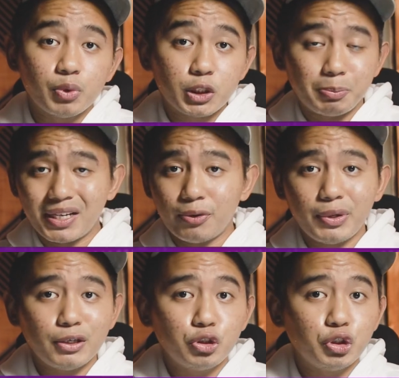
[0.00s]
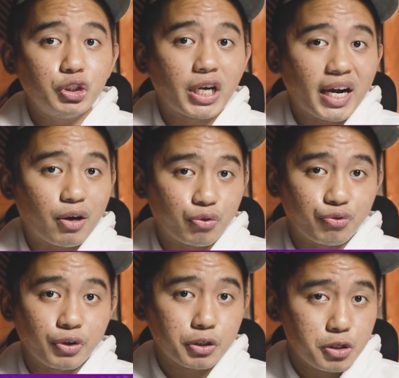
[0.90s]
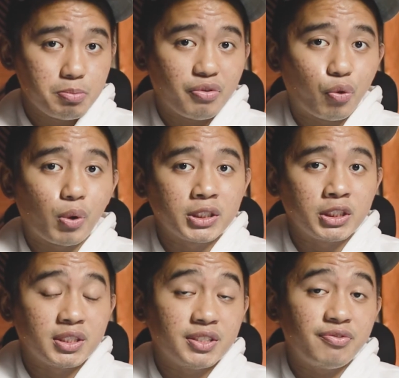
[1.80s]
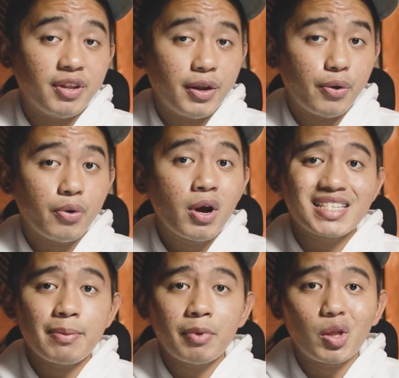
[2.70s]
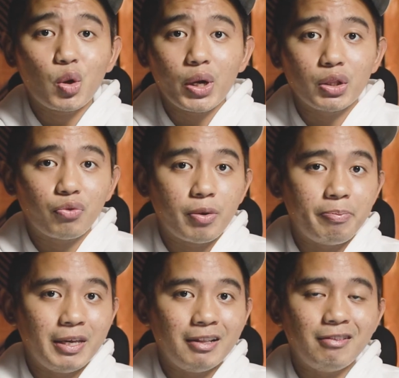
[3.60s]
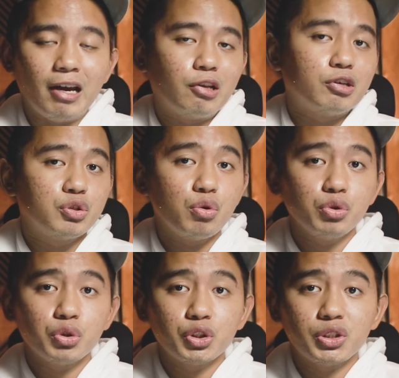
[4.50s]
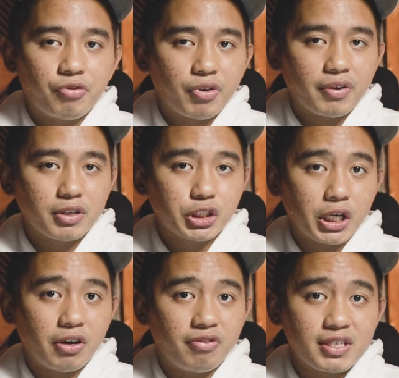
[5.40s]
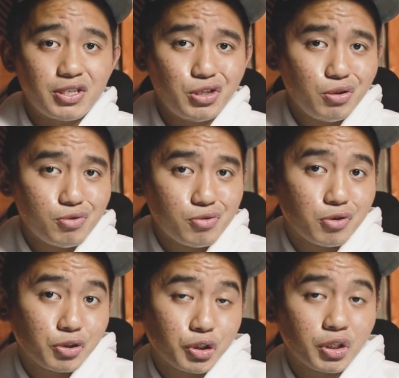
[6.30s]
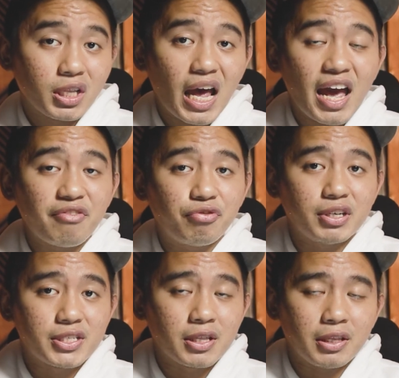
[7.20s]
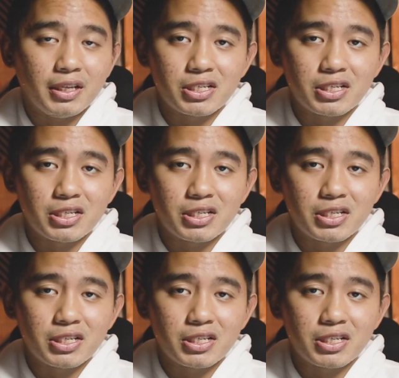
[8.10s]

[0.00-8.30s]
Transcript: which by the way you should check out first before watching this video as I'm not going to repeat the other solutions but rather share this new solution that I've recently